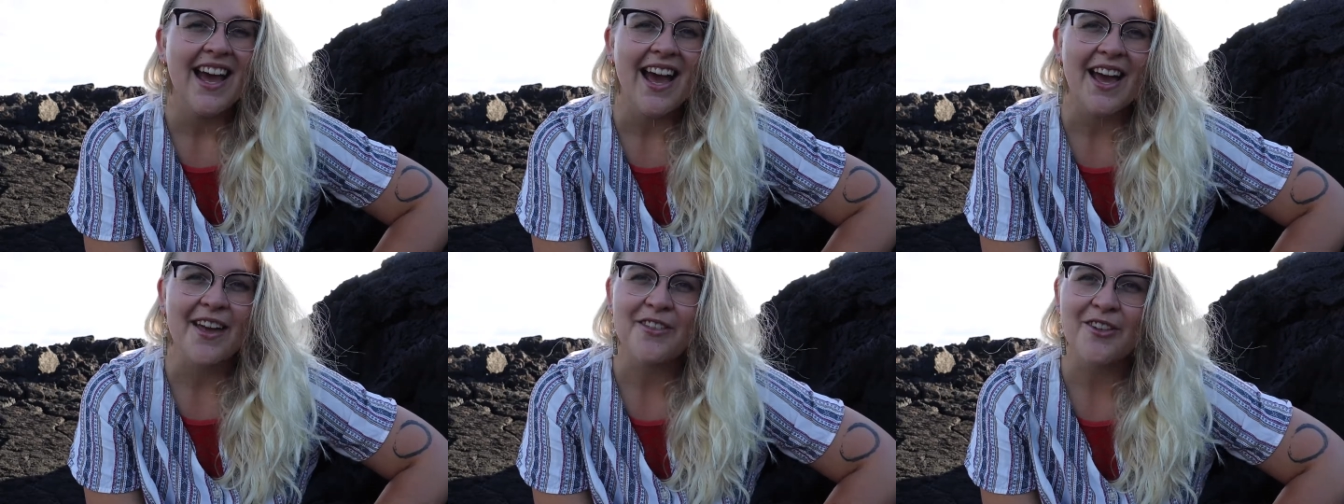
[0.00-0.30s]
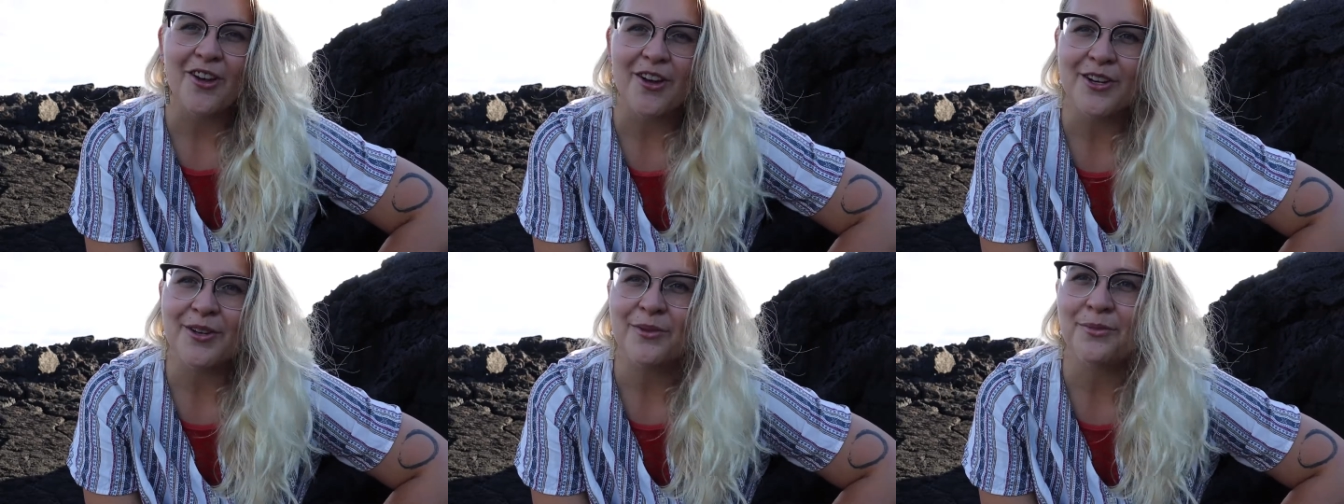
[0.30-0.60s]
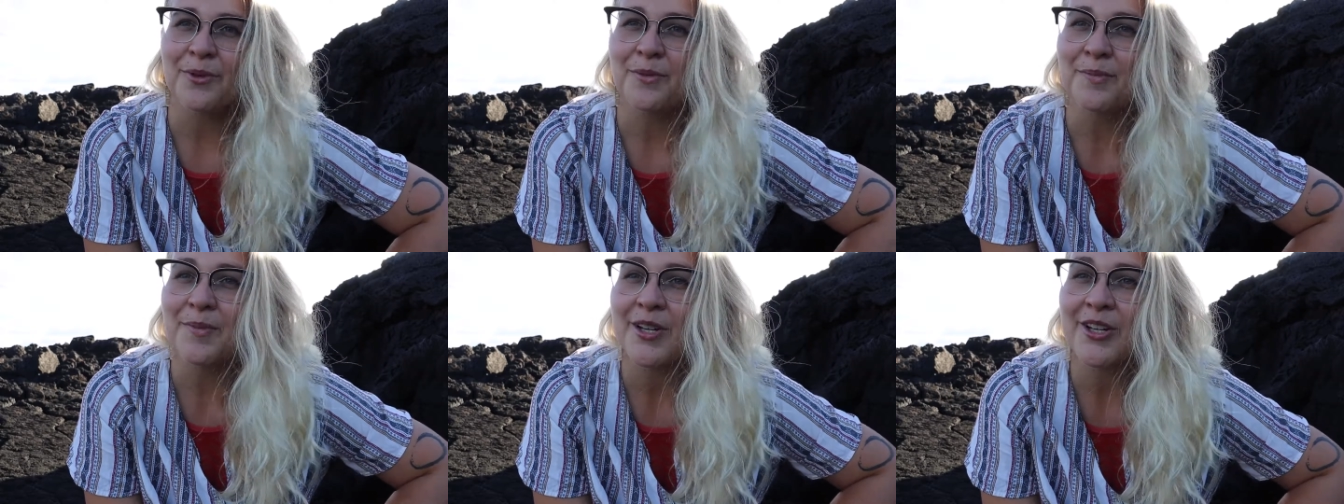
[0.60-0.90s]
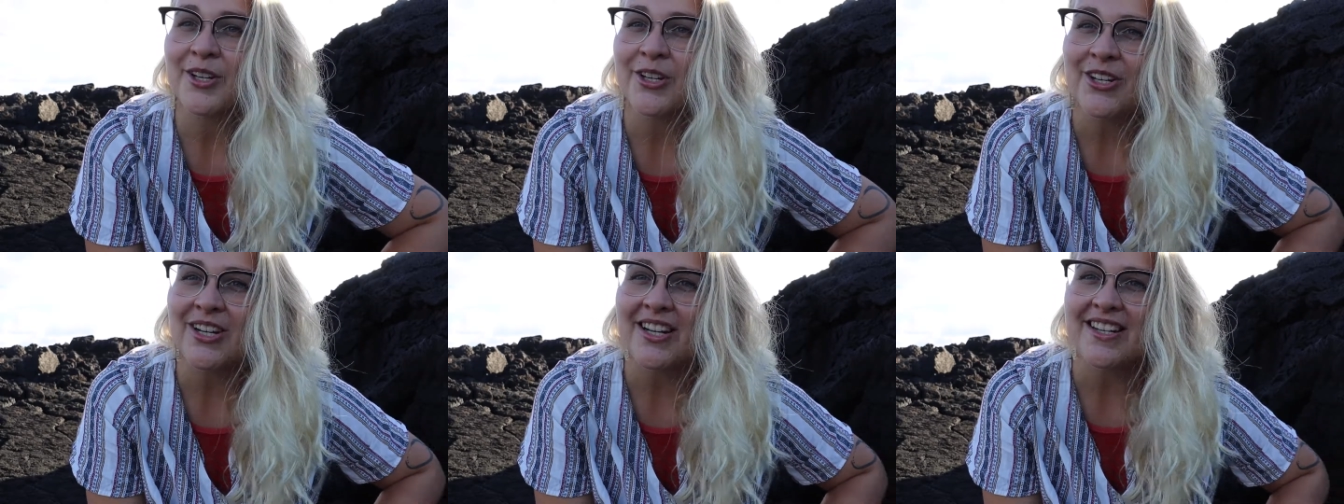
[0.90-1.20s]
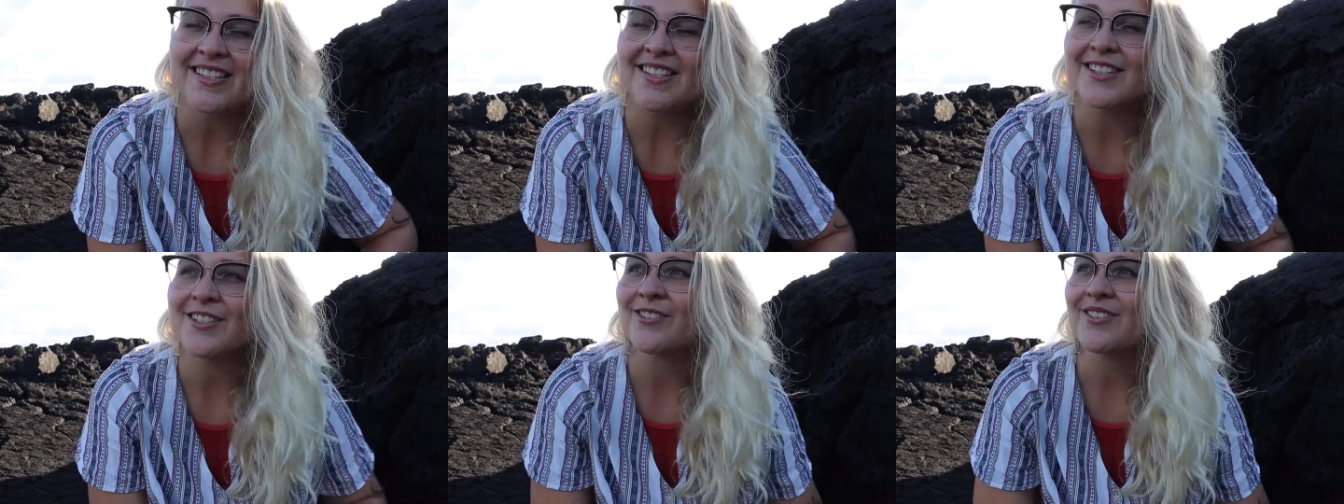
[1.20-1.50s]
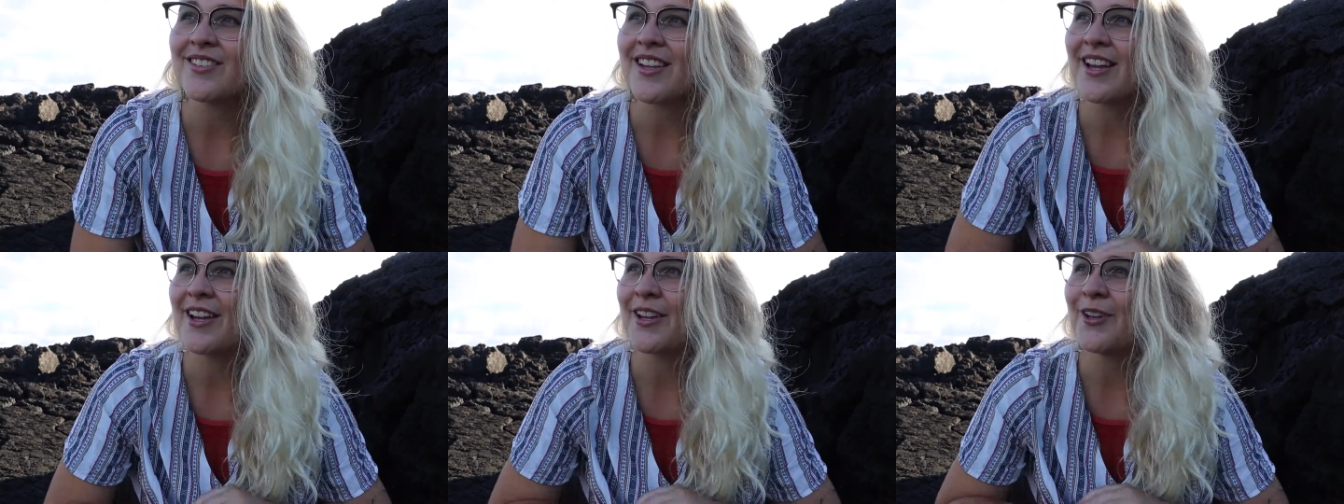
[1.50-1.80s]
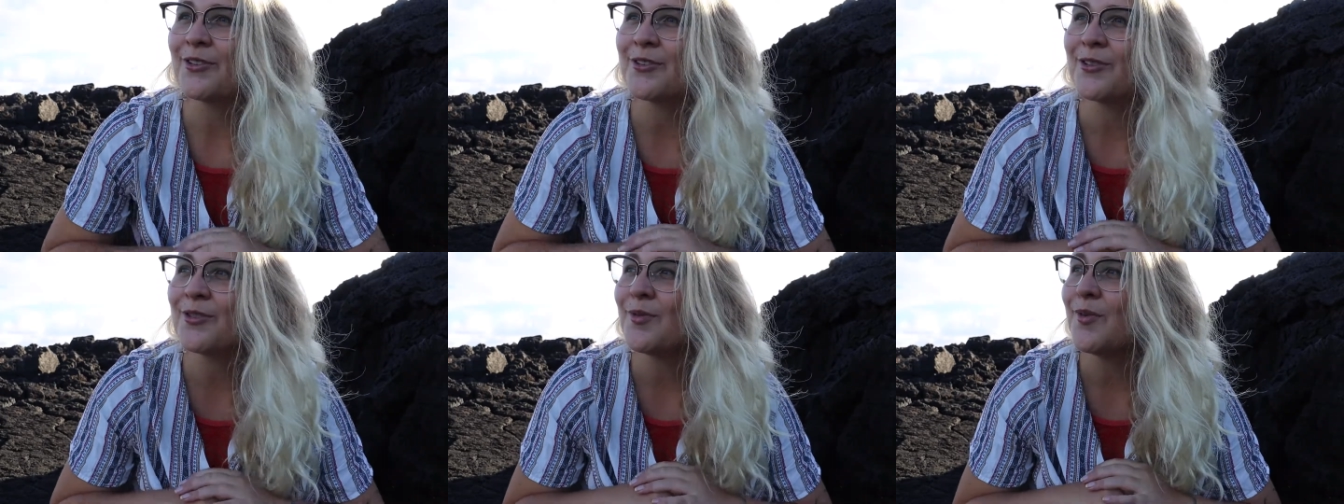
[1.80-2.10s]
I thought it would be a good idea to take
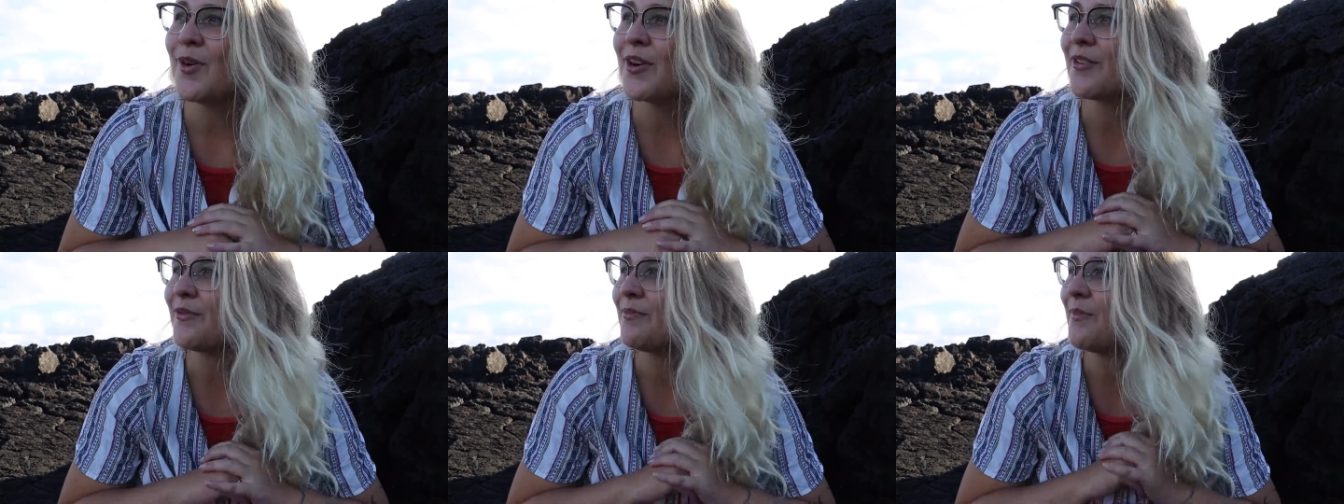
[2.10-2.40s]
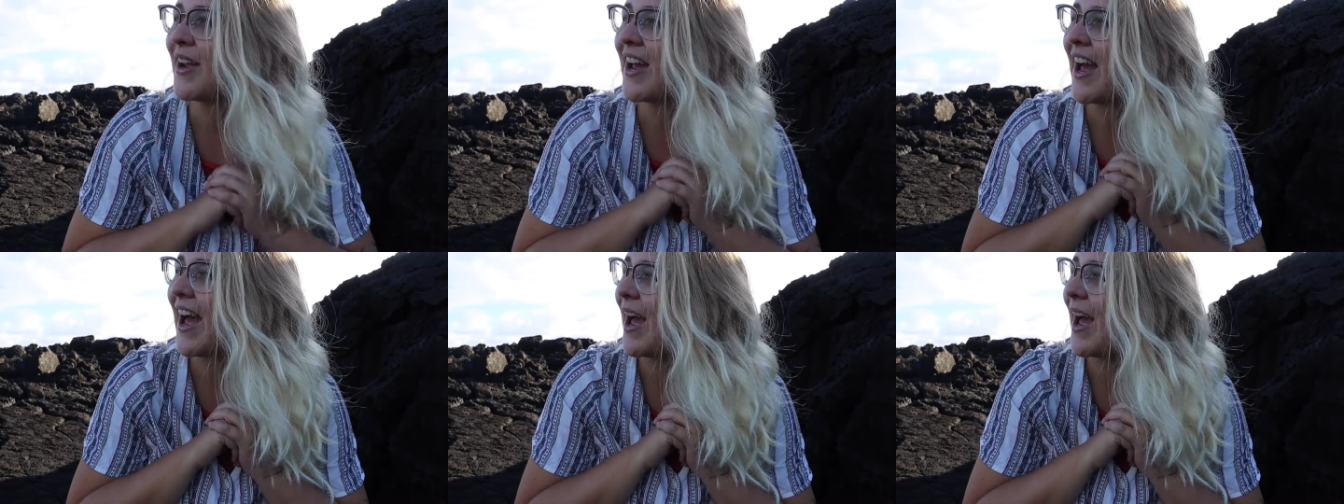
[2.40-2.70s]
you to one of my